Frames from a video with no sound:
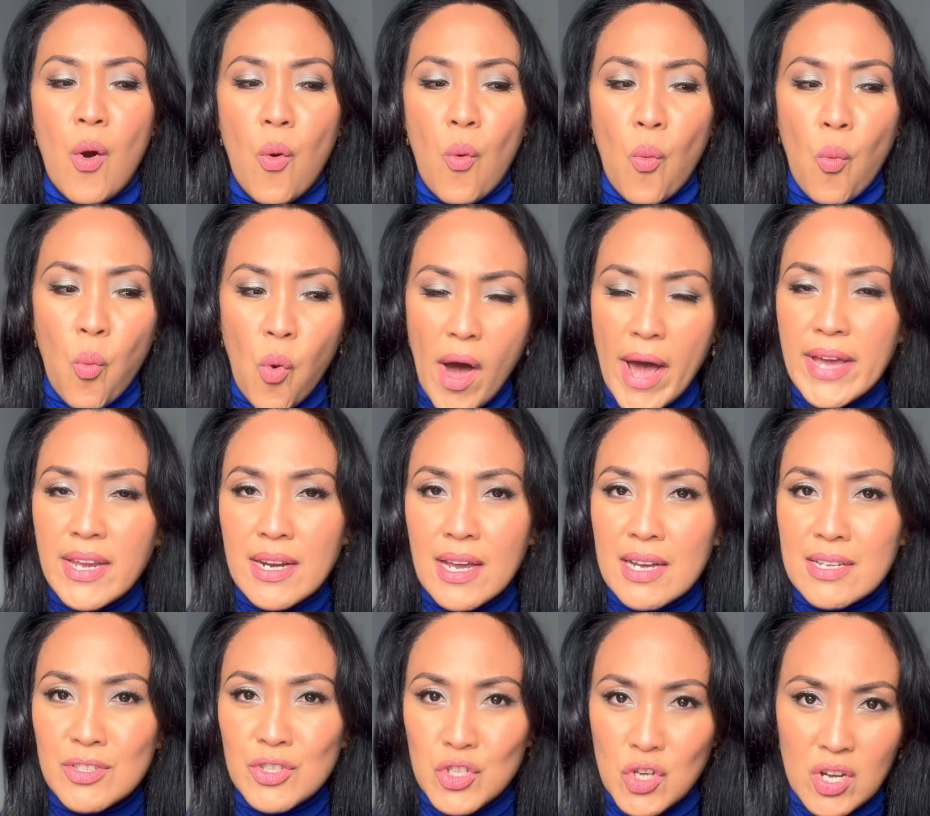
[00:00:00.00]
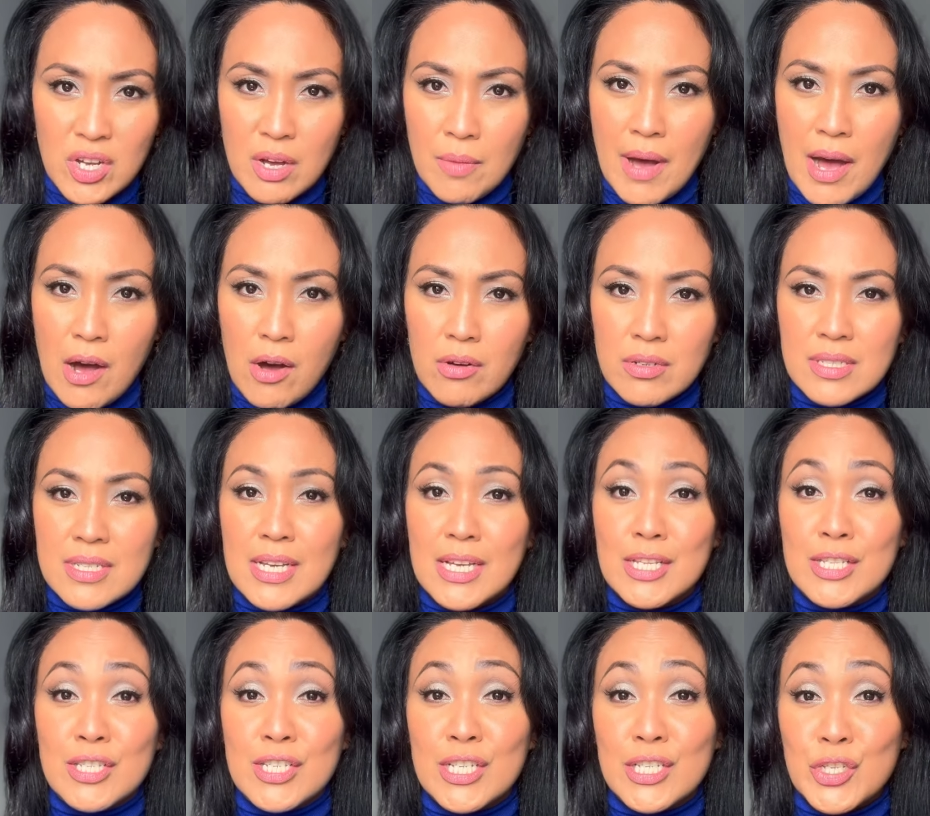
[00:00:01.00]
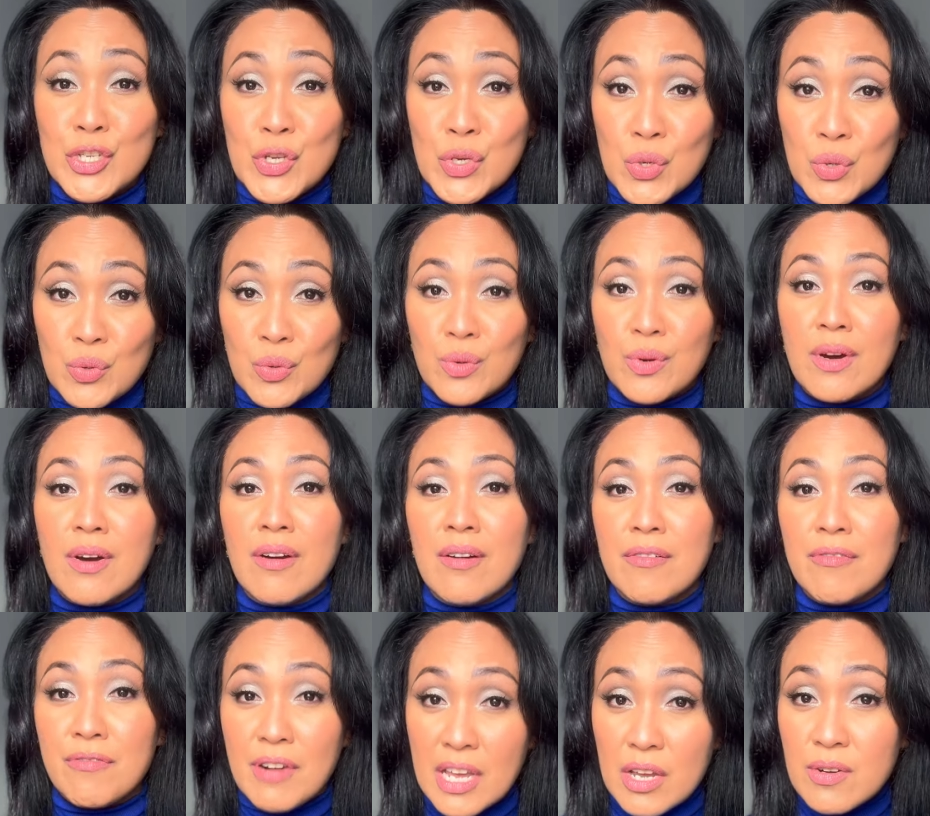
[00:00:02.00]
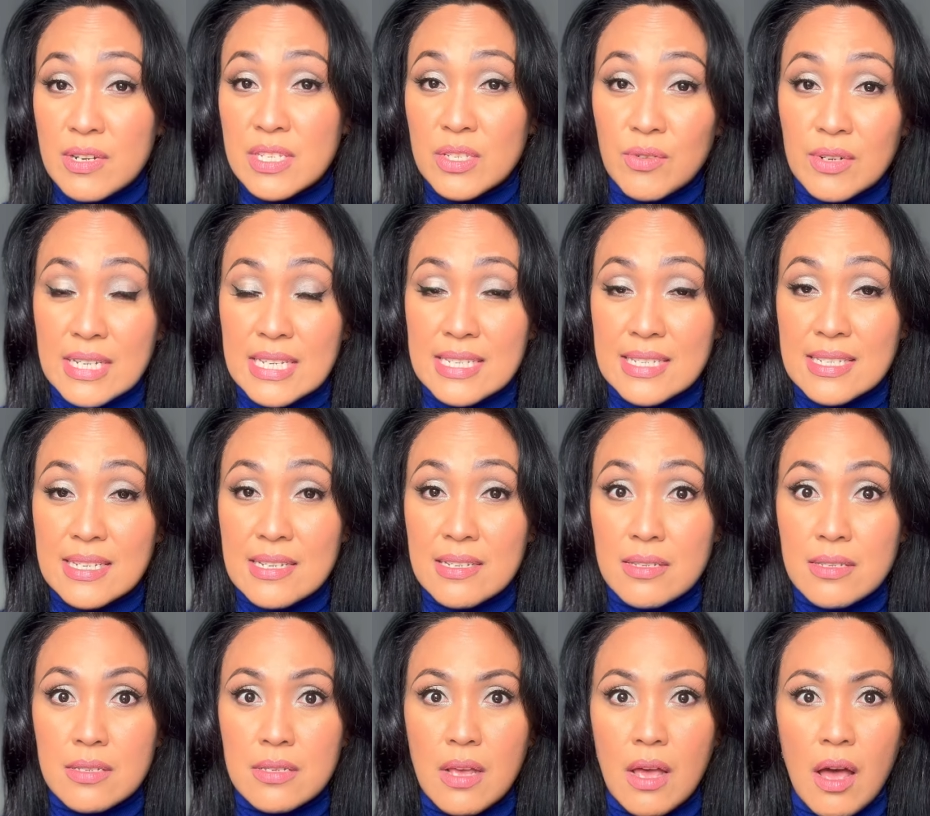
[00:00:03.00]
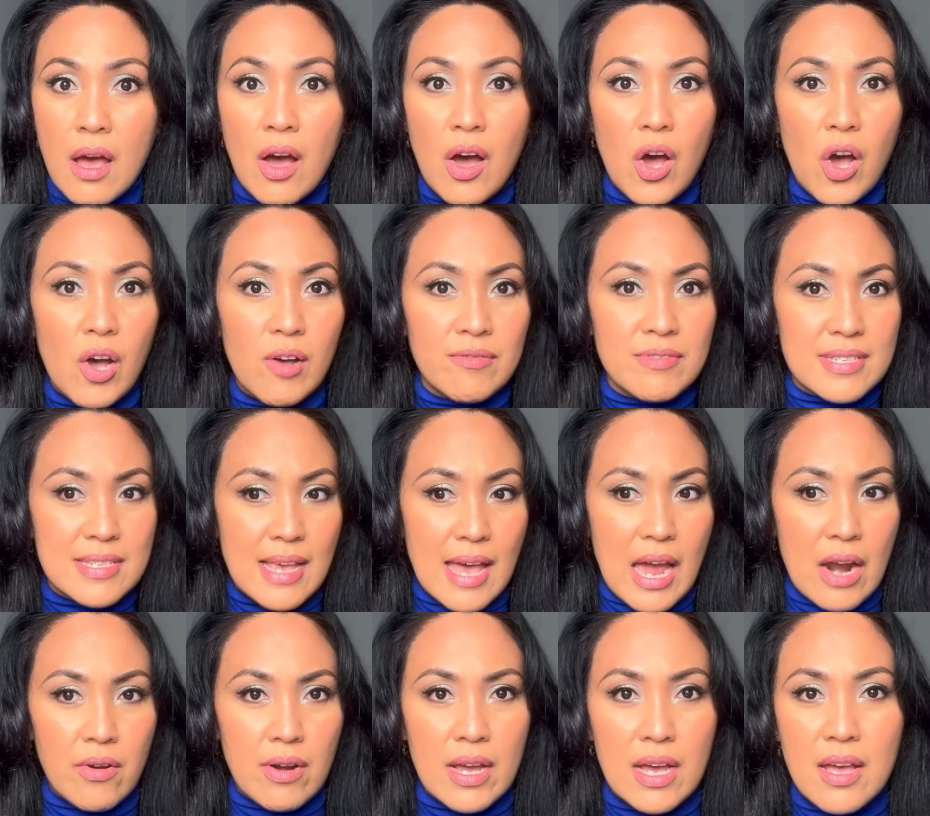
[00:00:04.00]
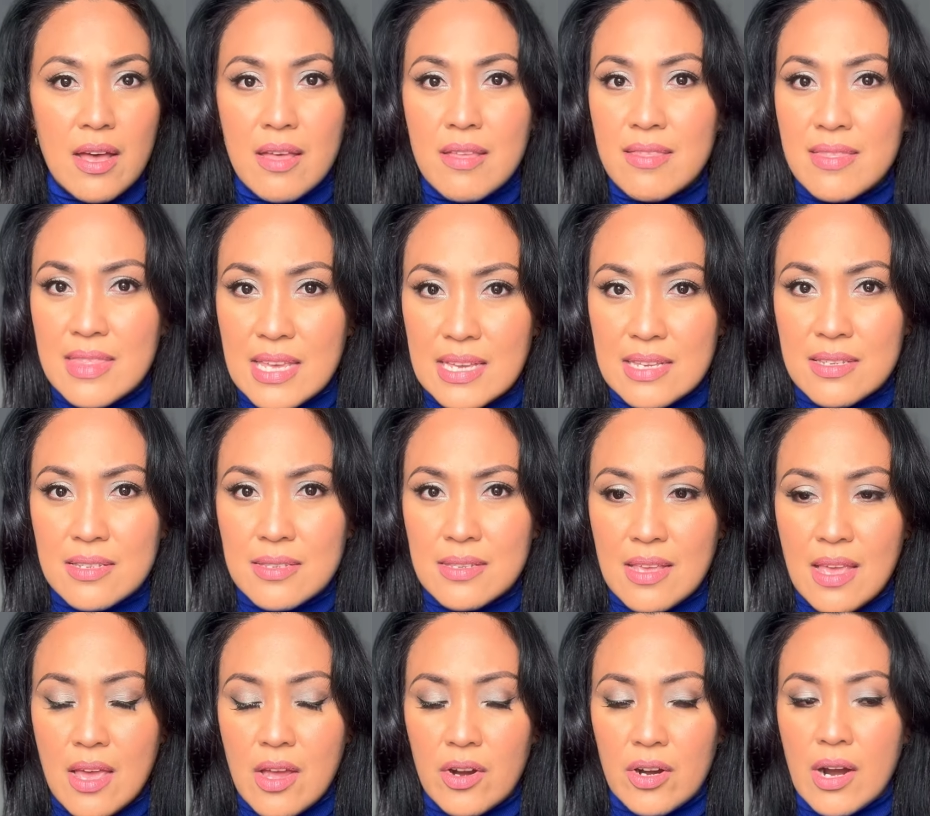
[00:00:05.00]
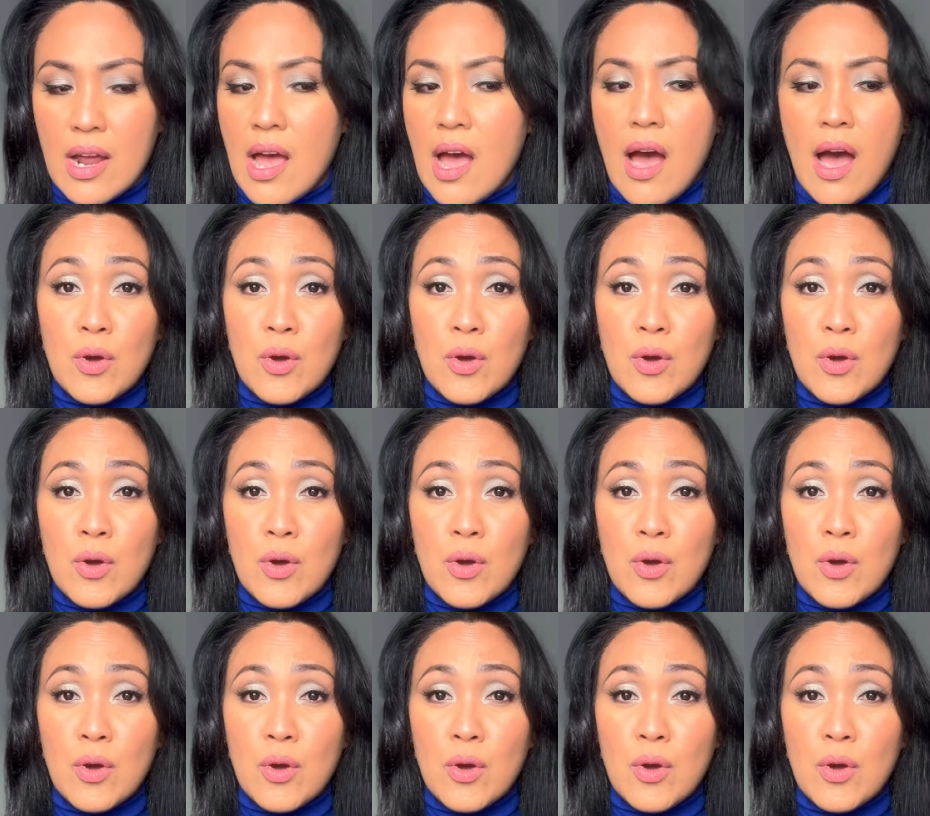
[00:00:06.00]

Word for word: why not talk about the new fragrance releases of Zara this year?